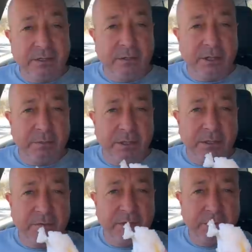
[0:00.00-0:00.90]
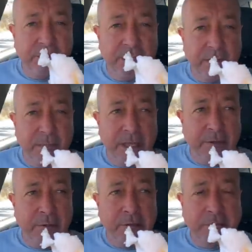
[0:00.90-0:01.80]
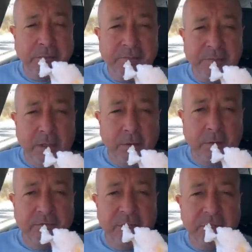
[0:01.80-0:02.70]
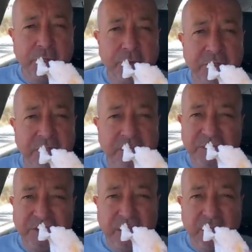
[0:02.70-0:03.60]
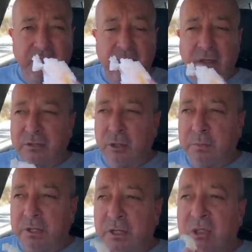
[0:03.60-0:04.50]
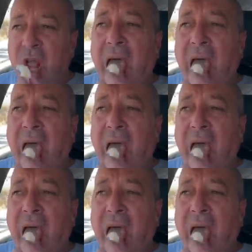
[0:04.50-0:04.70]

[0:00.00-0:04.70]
a nice piece of fish without the batter on it. Looking very juicy, very succulent. Let's hope it is.